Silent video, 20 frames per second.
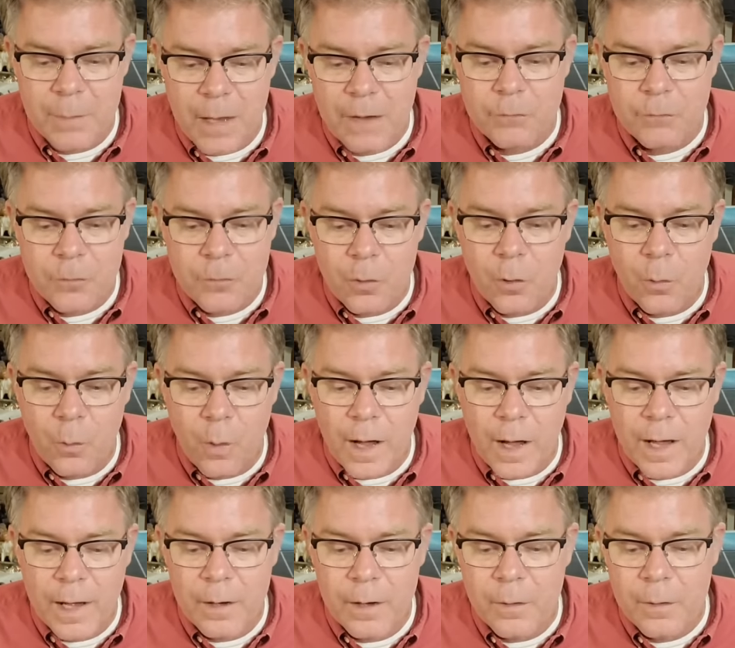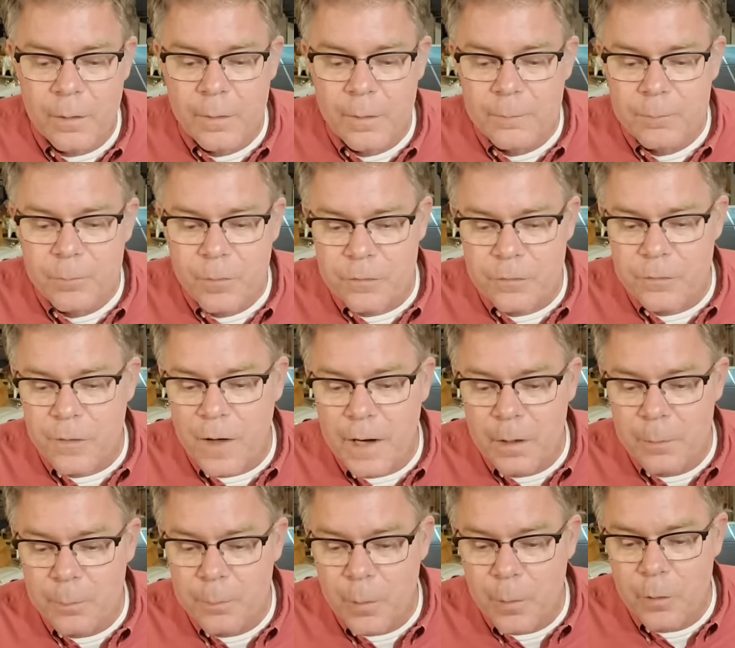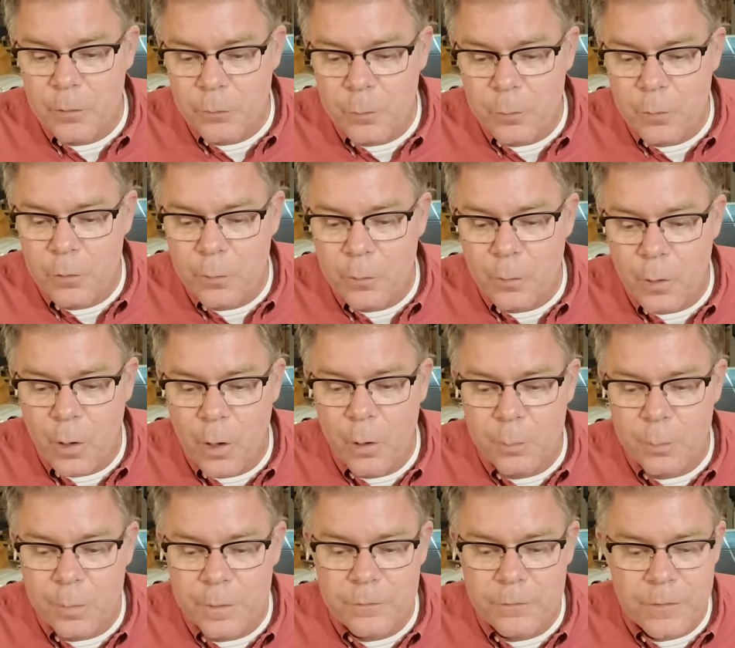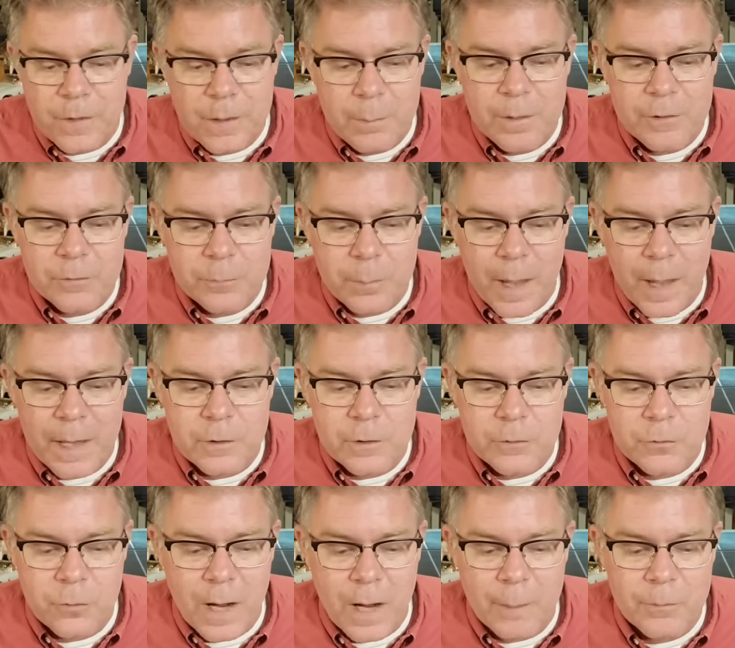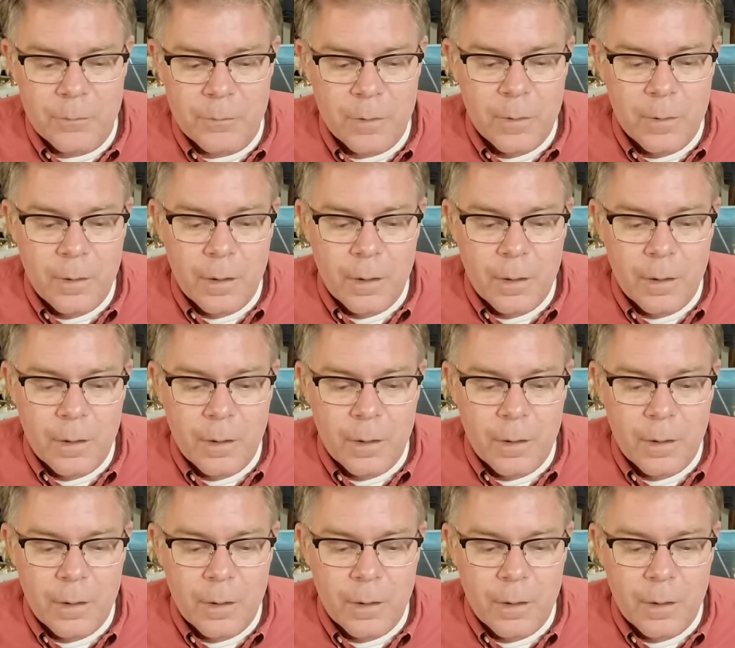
After a while, the fire burnt through the rope and Phoebe's body dropped.